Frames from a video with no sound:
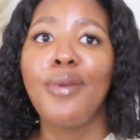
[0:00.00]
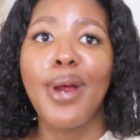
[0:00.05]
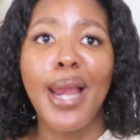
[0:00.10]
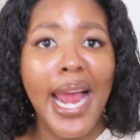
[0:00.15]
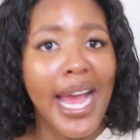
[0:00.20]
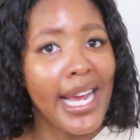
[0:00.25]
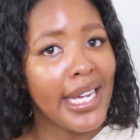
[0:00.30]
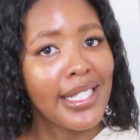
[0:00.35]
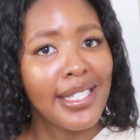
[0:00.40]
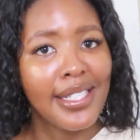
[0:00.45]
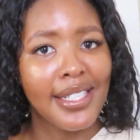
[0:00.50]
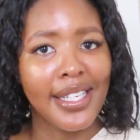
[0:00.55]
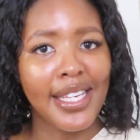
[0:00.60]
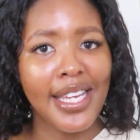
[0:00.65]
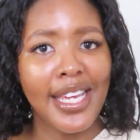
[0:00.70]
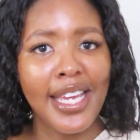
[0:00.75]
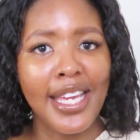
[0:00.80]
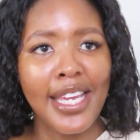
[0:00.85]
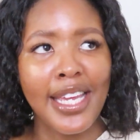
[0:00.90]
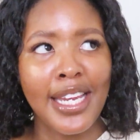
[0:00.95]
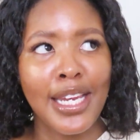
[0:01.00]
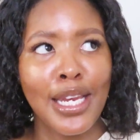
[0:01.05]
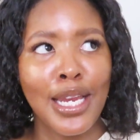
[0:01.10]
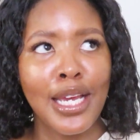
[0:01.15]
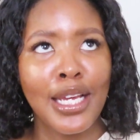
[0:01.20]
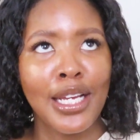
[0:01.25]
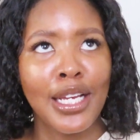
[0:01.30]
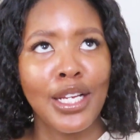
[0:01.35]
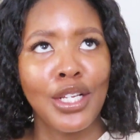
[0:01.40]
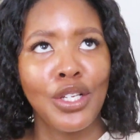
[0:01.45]
relaxed
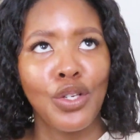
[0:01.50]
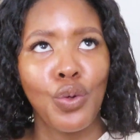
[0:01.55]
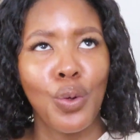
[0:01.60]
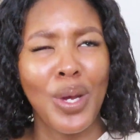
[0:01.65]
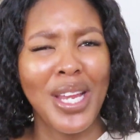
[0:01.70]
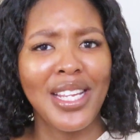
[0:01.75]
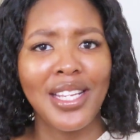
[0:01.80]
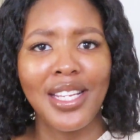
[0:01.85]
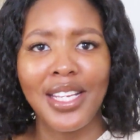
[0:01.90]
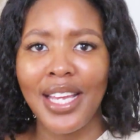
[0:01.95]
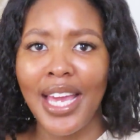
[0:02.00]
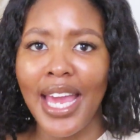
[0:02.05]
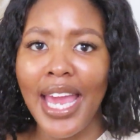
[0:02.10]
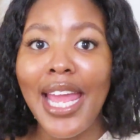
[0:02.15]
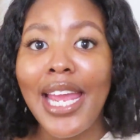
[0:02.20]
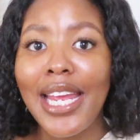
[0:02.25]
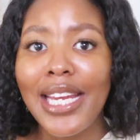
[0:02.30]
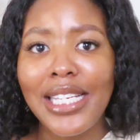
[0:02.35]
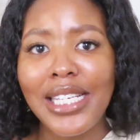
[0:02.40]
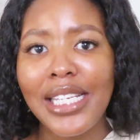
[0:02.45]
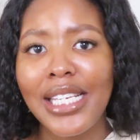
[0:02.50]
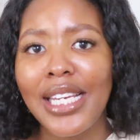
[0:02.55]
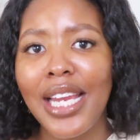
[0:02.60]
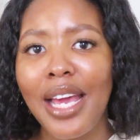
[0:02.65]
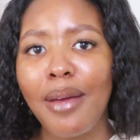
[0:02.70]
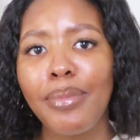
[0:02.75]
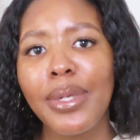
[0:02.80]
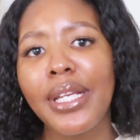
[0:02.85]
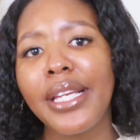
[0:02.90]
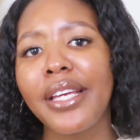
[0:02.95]
in 2018
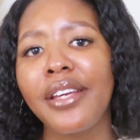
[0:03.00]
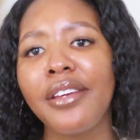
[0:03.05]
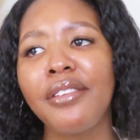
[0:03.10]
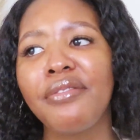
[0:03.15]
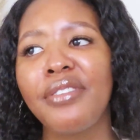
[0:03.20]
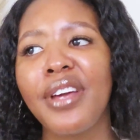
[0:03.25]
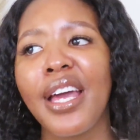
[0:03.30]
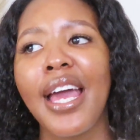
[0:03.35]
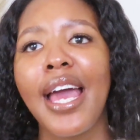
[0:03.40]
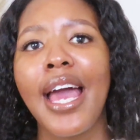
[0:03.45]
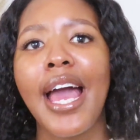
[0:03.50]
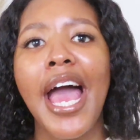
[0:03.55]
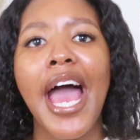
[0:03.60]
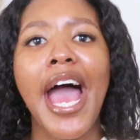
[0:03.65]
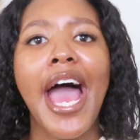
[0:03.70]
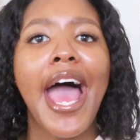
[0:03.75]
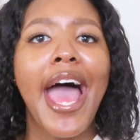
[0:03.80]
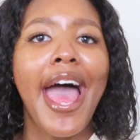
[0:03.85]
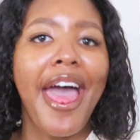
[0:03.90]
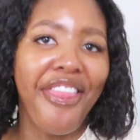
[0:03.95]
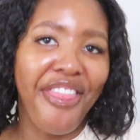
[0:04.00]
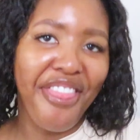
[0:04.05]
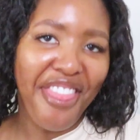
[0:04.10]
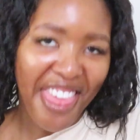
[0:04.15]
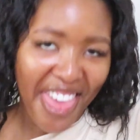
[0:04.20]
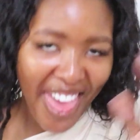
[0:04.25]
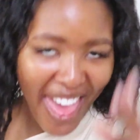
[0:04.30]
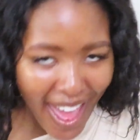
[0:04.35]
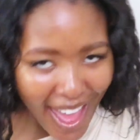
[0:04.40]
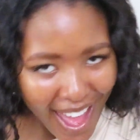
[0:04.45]
I believe, and
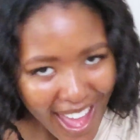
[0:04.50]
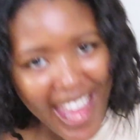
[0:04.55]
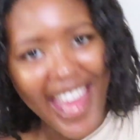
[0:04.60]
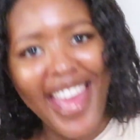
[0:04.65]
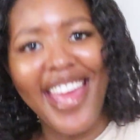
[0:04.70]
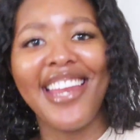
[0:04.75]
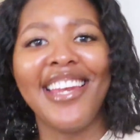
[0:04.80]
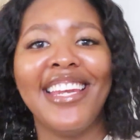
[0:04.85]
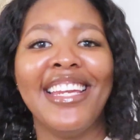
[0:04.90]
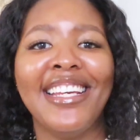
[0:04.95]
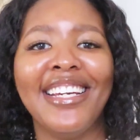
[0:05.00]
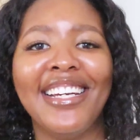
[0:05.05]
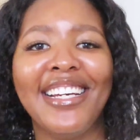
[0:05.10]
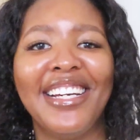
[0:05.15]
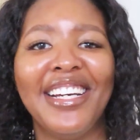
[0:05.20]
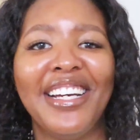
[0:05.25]
then